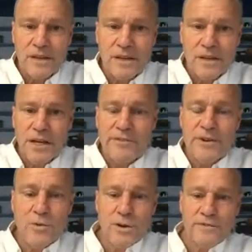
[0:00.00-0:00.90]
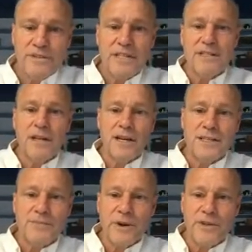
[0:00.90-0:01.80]
Every word of these lines
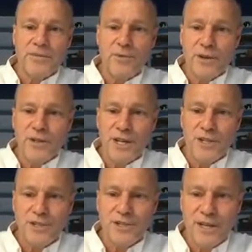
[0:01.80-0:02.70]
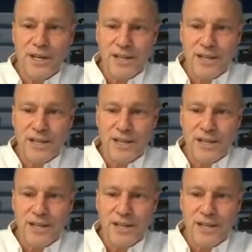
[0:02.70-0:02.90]
merits more attention than I can